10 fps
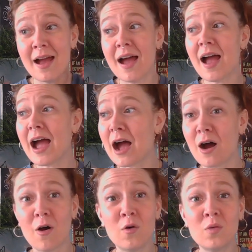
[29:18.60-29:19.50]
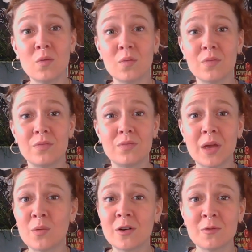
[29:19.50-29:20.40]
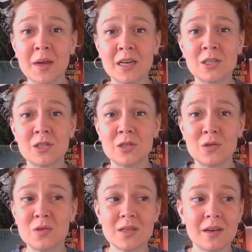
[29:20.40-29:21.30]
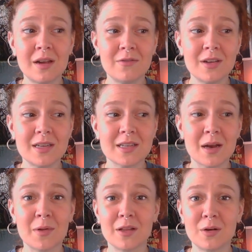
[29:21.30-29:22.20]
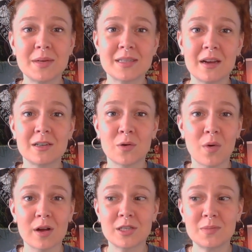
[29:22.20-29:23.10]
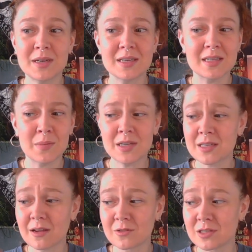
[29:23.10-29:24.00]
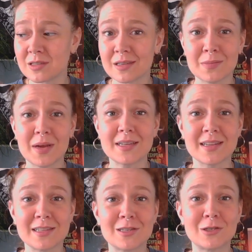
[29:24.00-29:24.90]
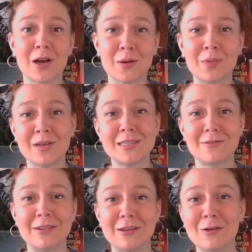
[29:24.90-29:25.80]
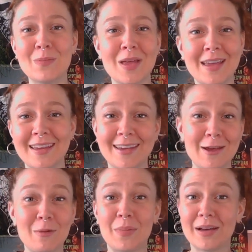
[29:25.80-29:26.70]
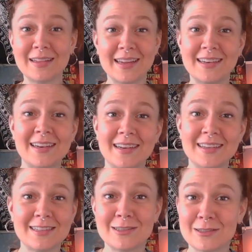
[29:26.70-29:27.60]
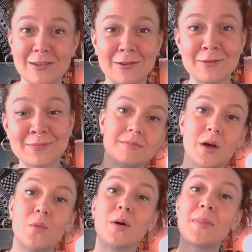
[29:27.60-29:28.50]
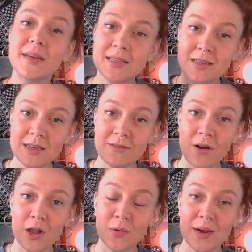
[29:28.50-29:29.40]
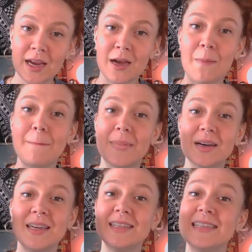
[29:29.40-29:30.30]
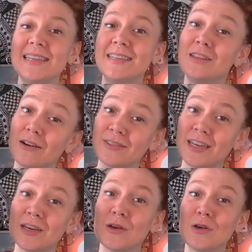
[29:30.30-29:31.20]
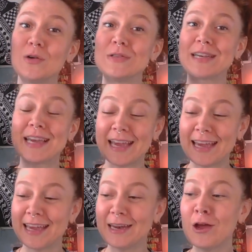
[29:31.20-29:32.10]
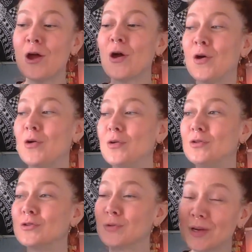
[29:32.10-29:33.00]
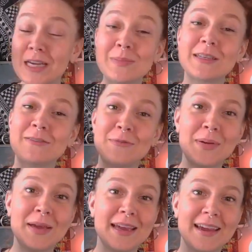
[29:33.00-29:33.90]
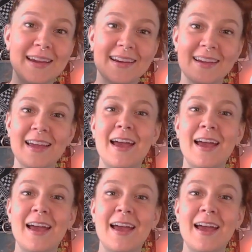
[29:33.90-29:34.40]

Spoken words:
how they would have managed to do this on Netflix, and I'm a little bit scared to watch it because some of this stuff just doesn't make sense to try to put into film, but they did it. So we're basically following Monkey D. Luffy, who's a kid who dreams of being